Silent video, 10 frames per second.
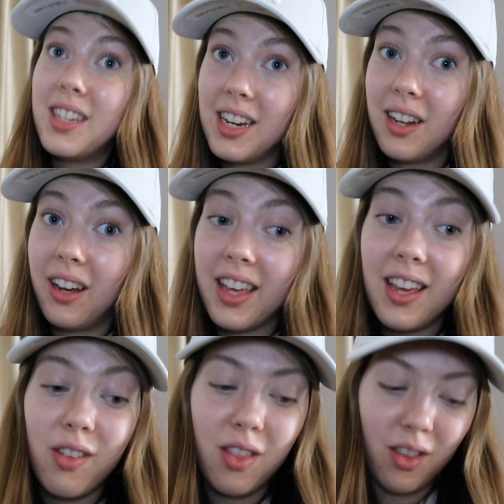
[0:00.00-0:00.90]
dinner,
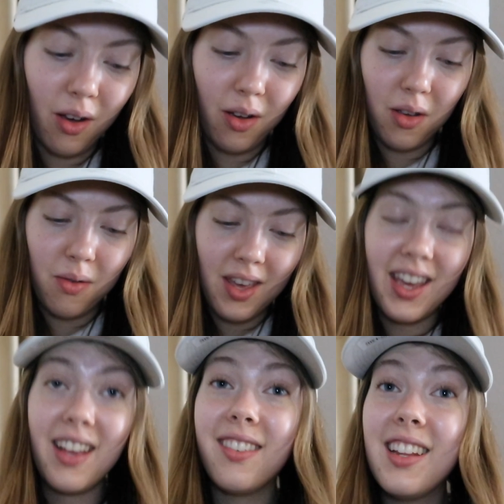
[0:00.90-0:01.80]
even though it
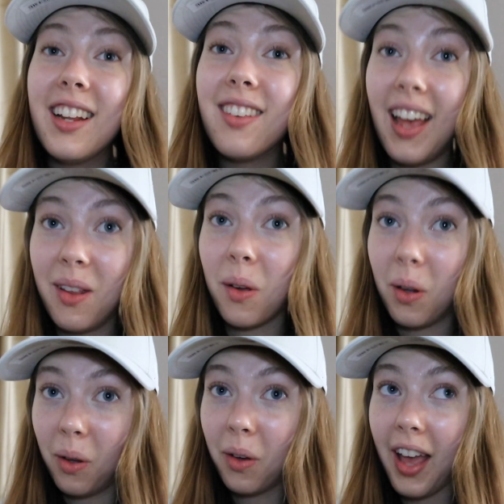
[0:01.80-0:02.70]
is nearly 10
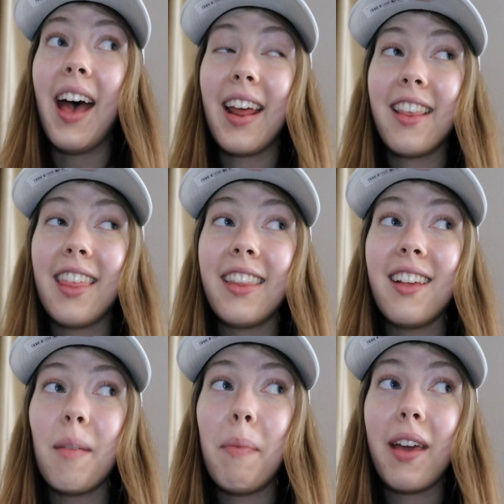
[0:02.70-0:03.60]
o'clock. And I think they
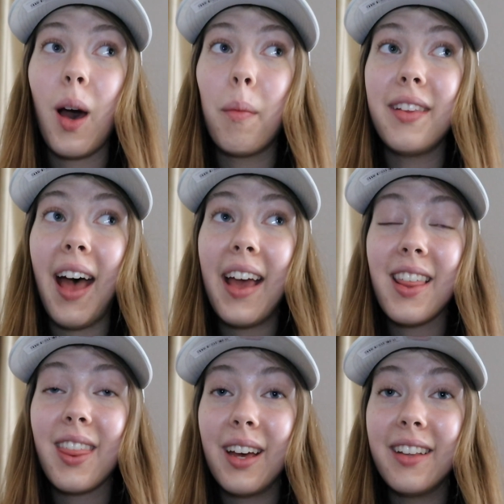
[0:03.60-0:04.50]
said pickup was at
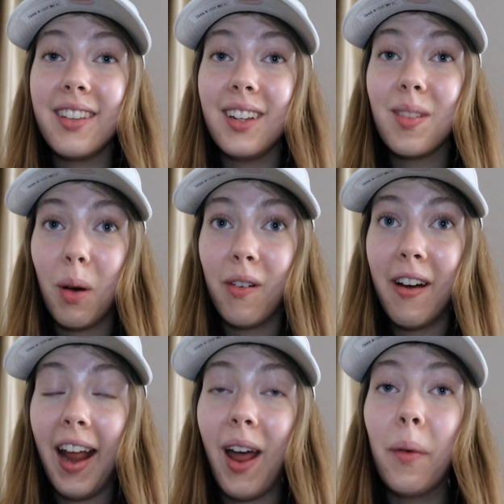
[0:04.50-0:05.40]
8.30
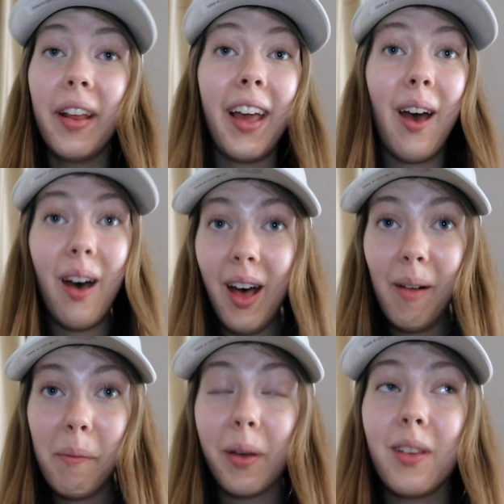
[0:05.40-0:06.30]
tomorrow. And I want to get
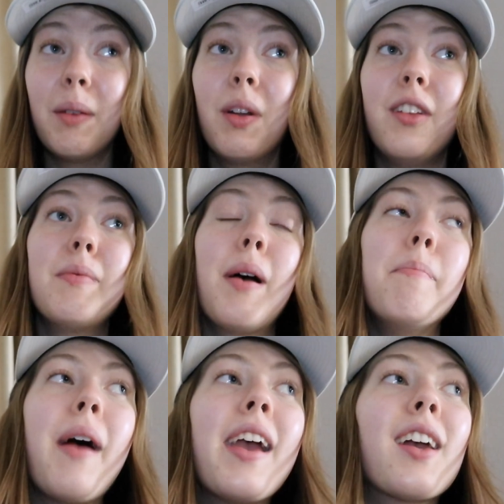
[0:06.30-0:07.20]
up because I want to do my
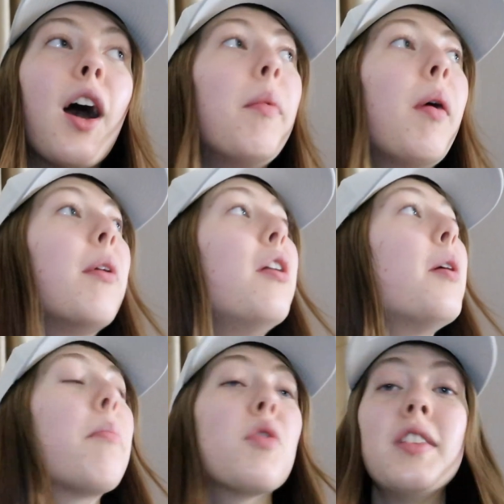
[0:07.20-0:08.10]
makeup. I want to
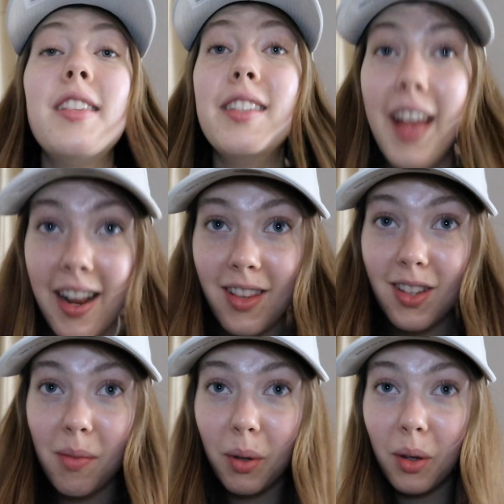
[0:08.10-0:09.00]
look
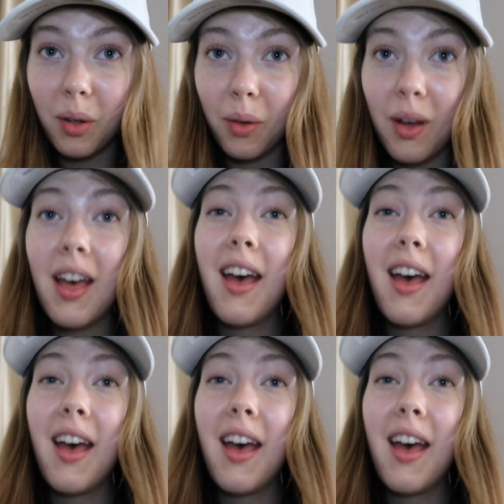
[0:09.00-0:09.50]
presentable